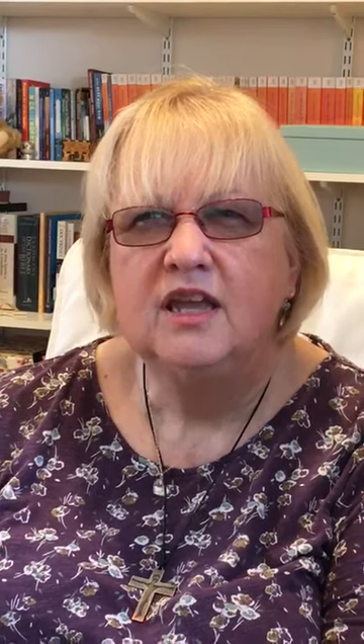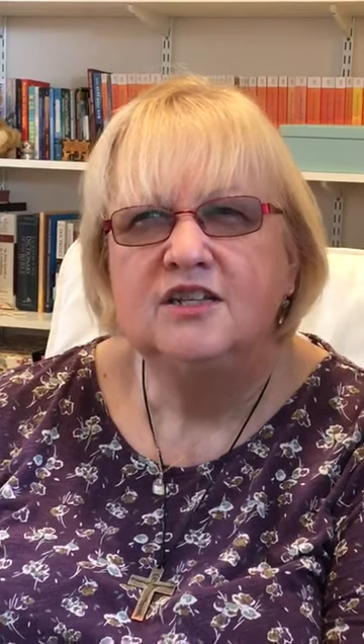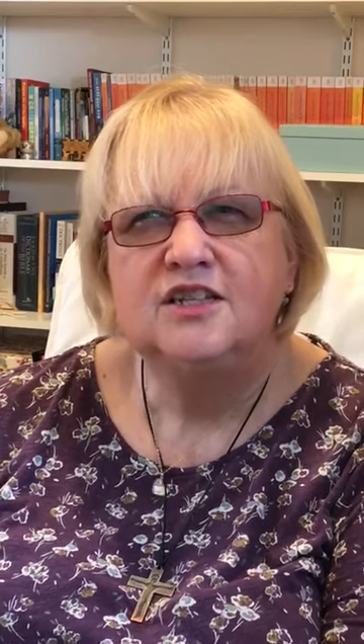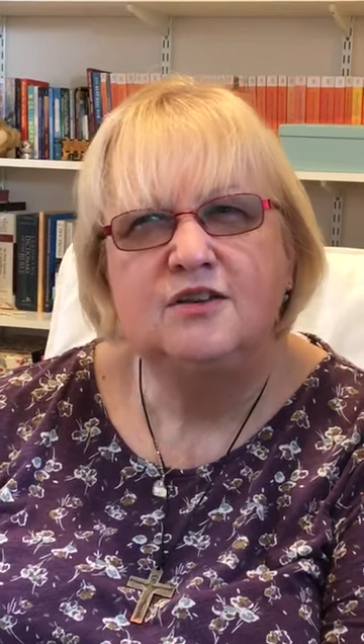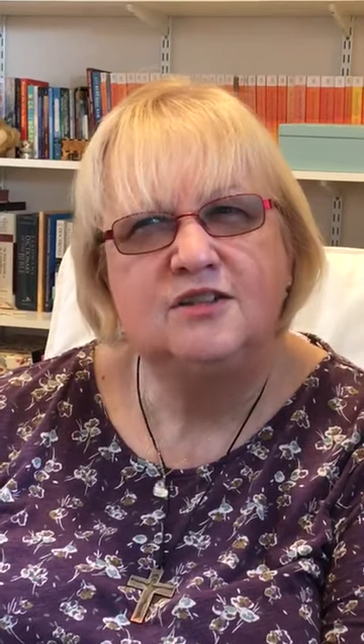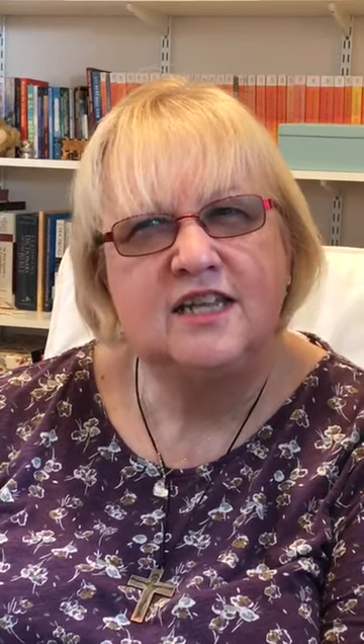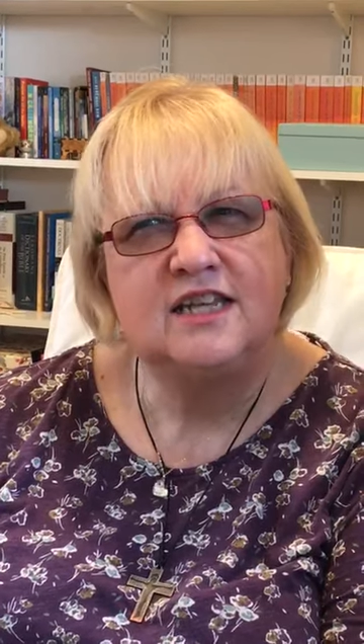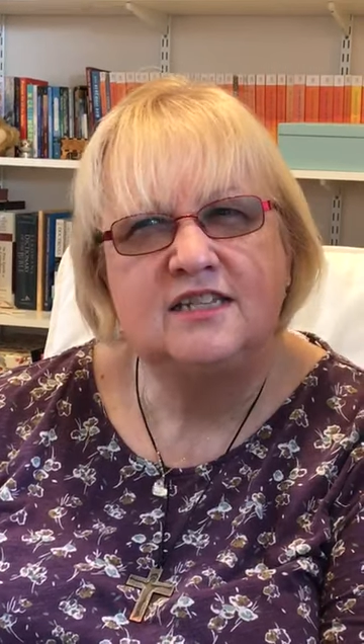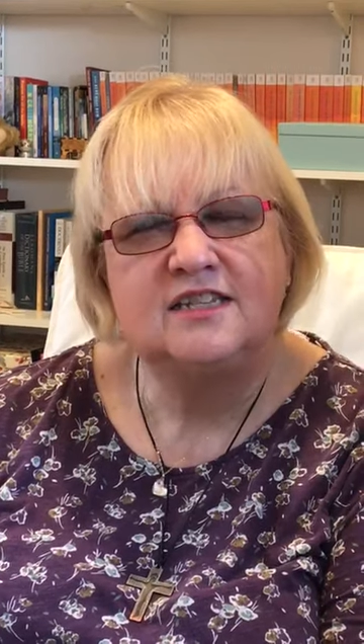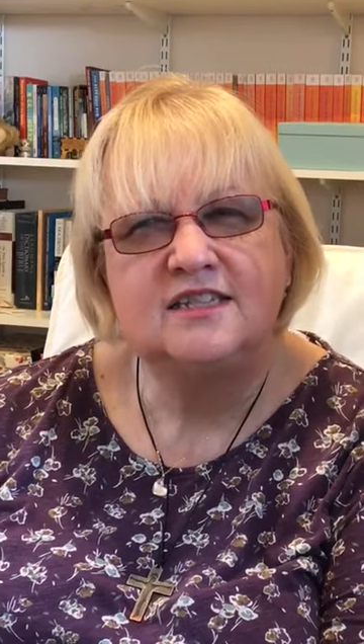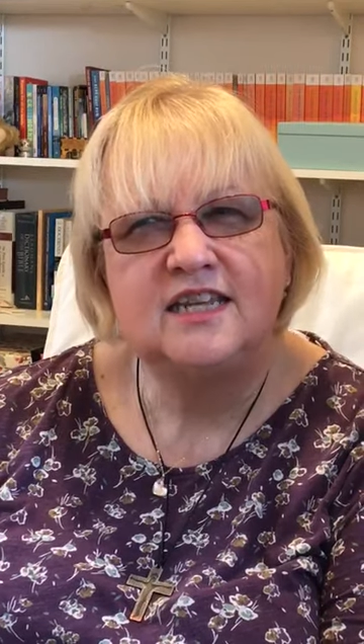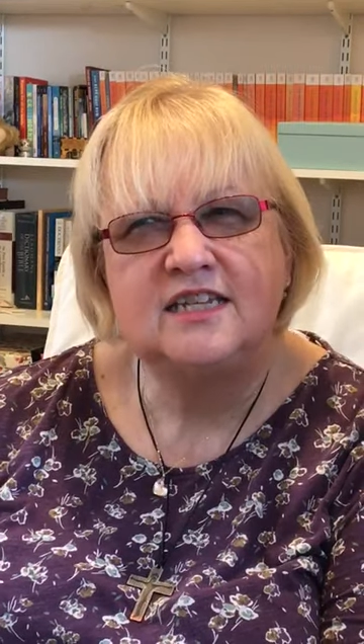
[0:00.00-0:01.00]
So
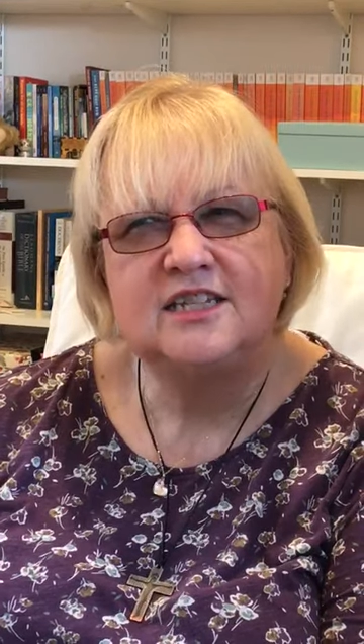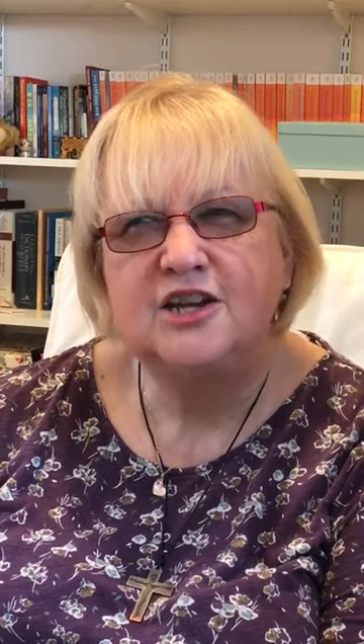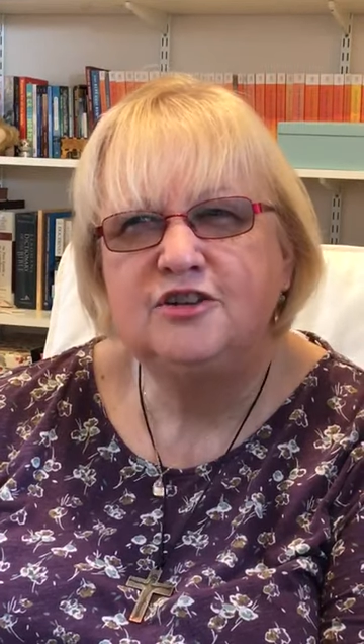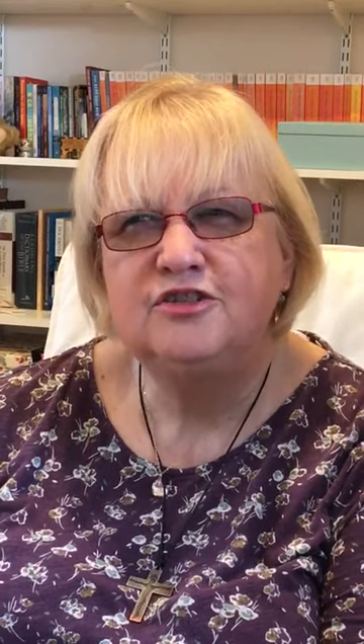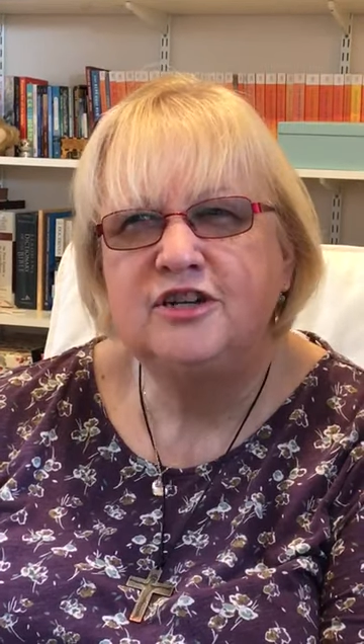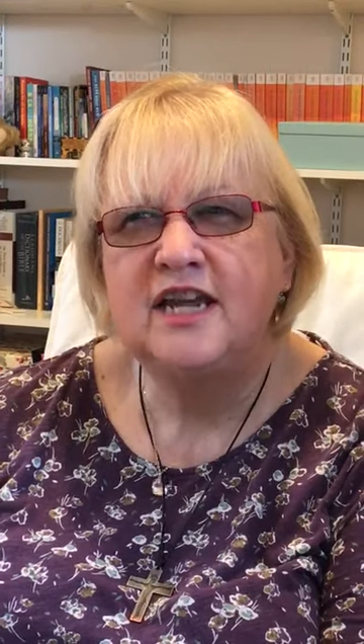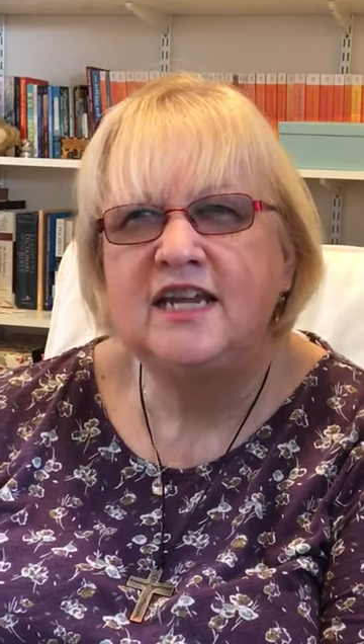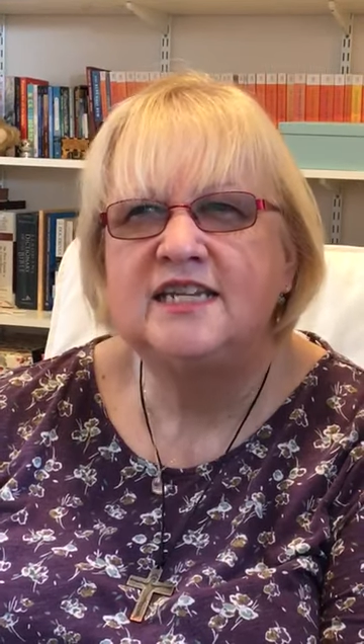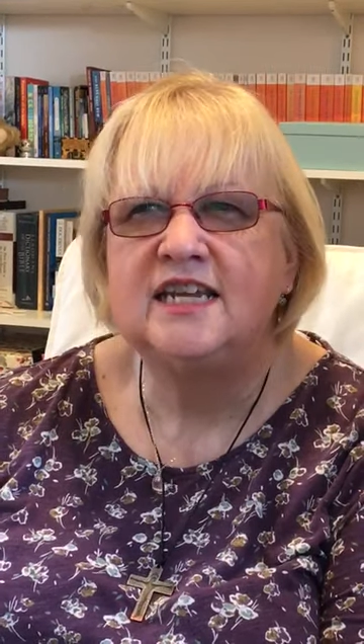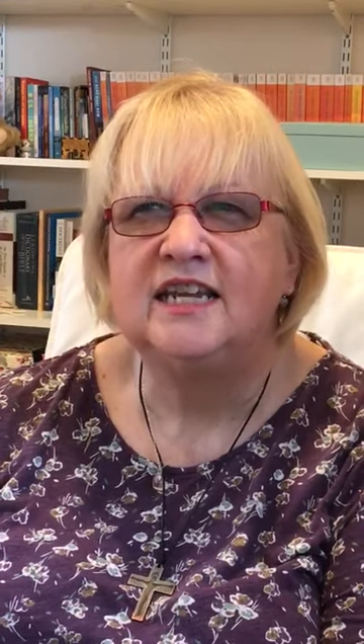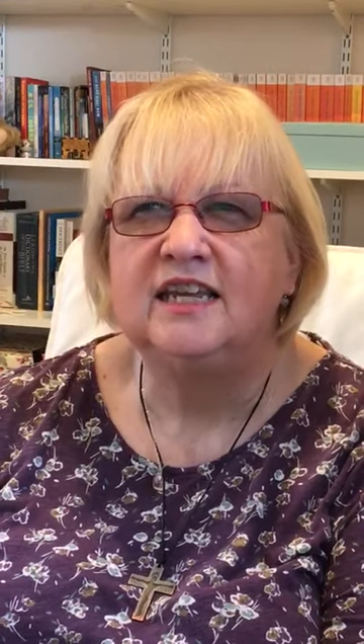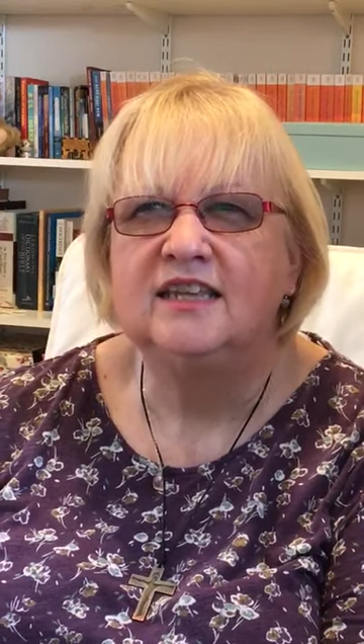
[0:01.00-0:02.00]
since 600 AD,
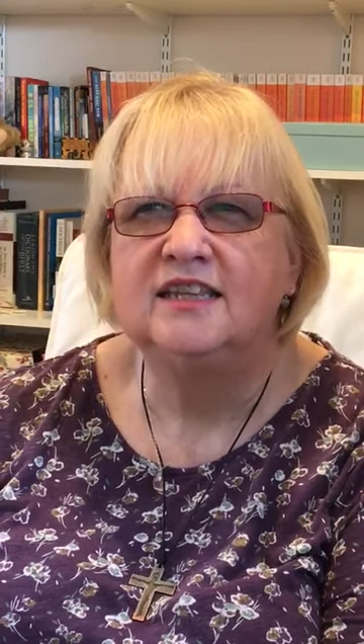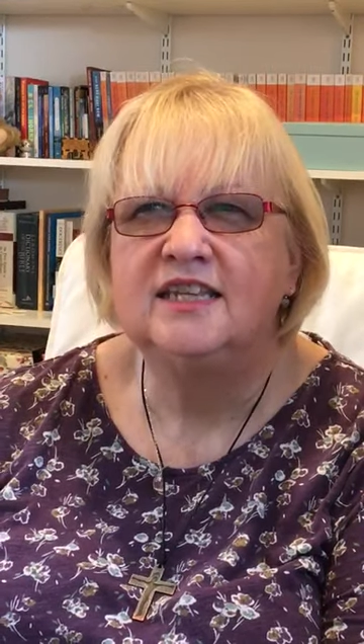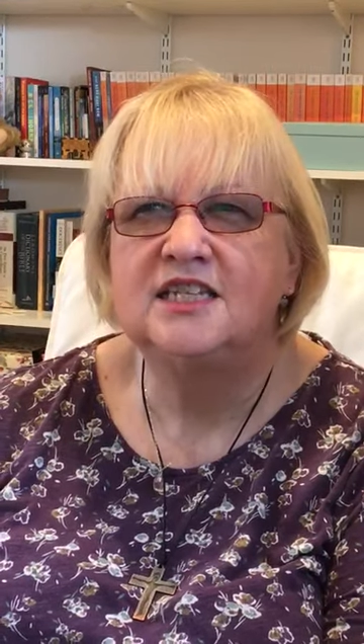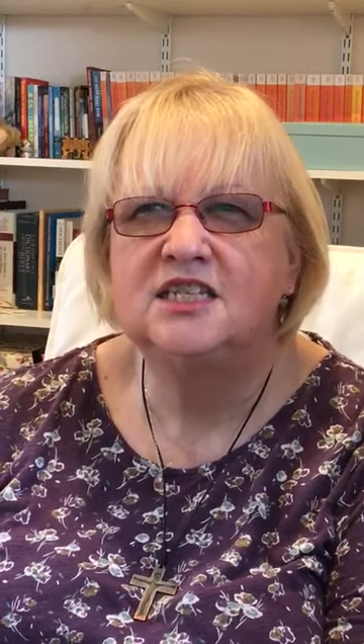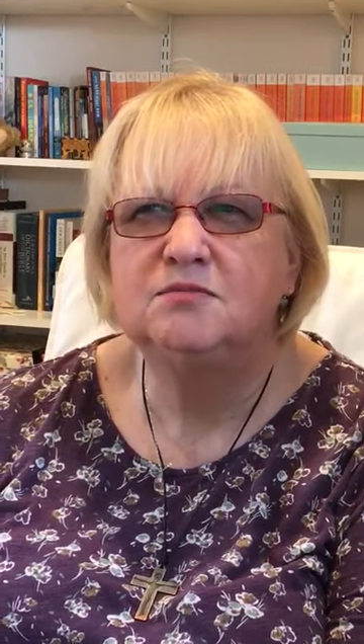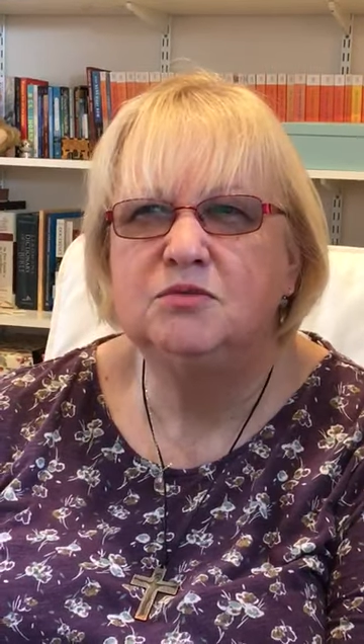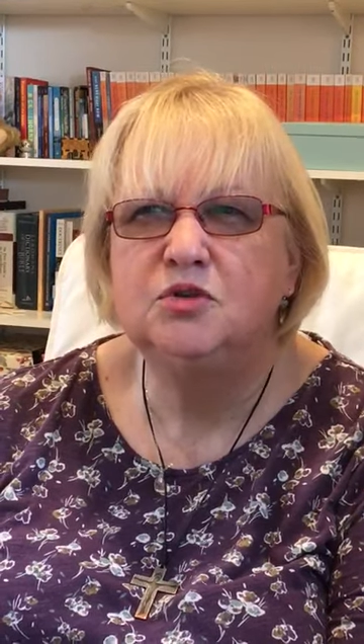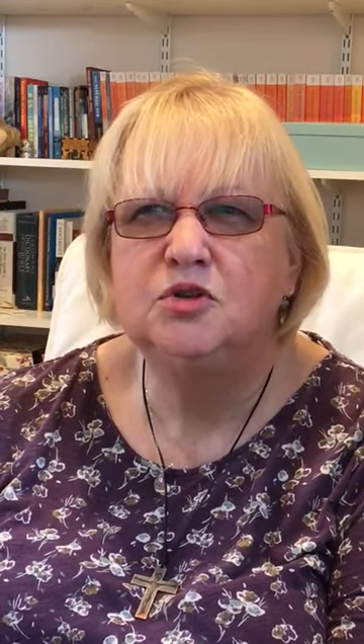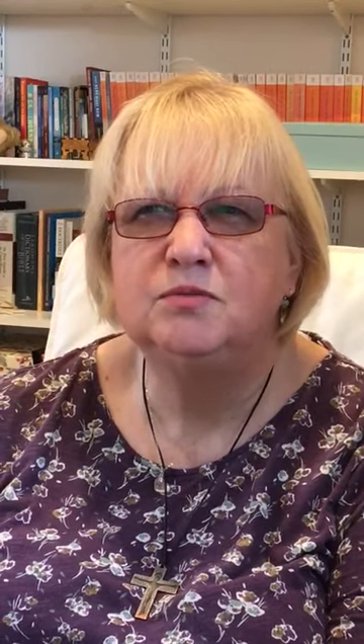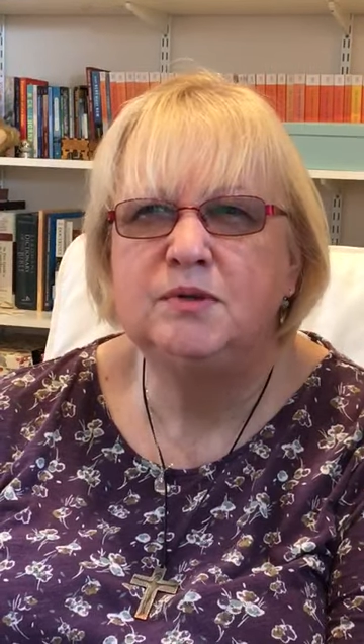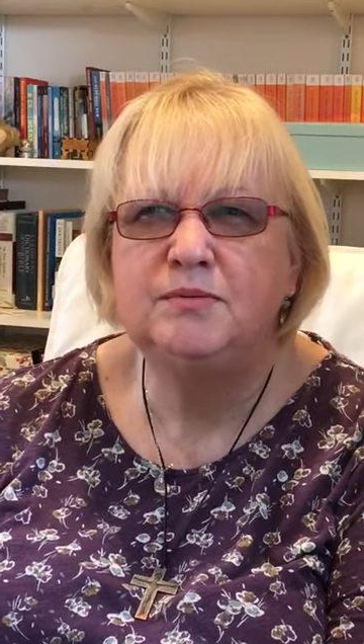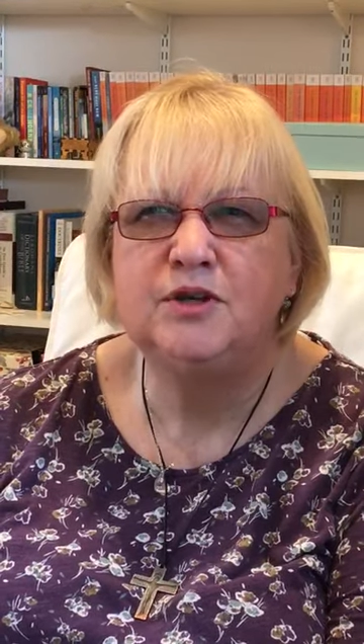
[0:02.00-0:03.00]
this
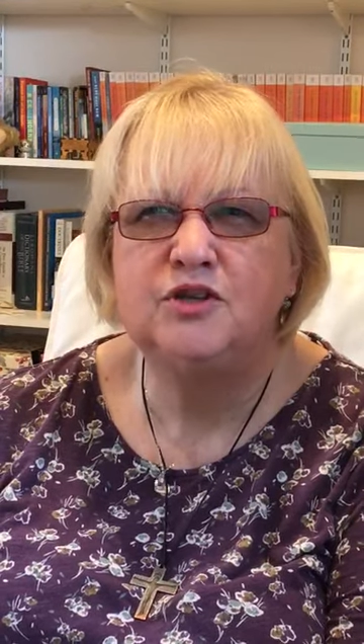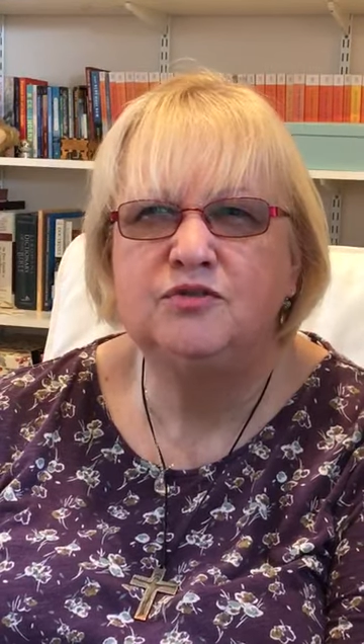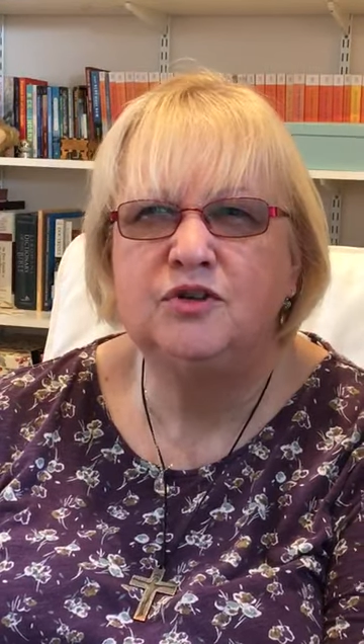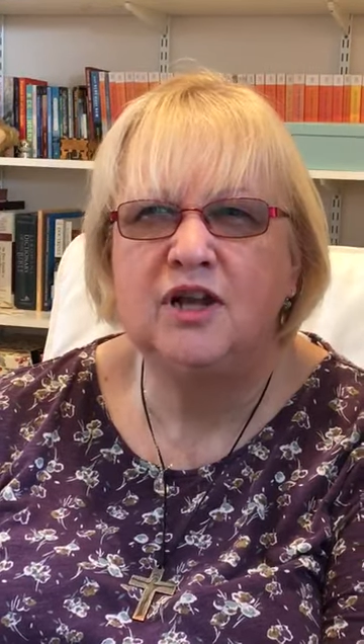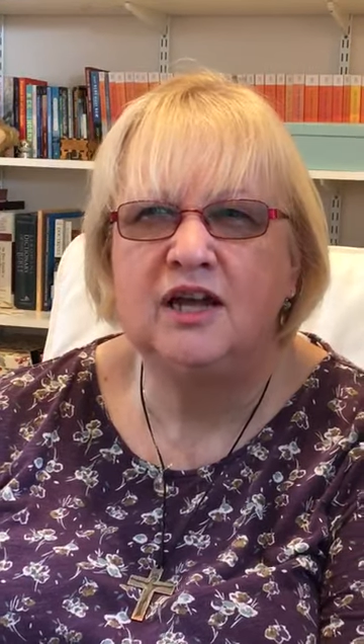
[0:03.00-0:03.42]
small but beautiful